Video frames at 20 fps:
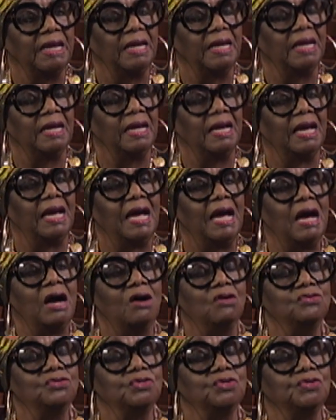How
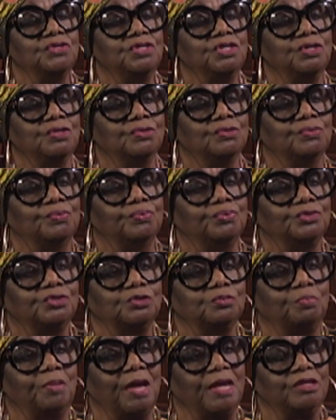do you
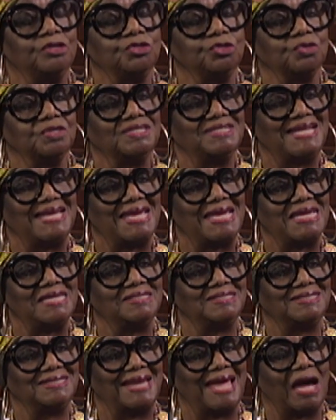spend your days
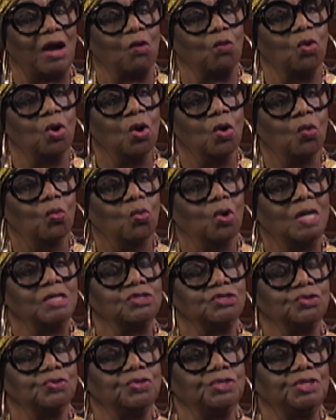now? What
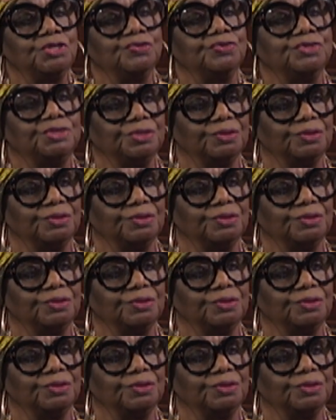do you do?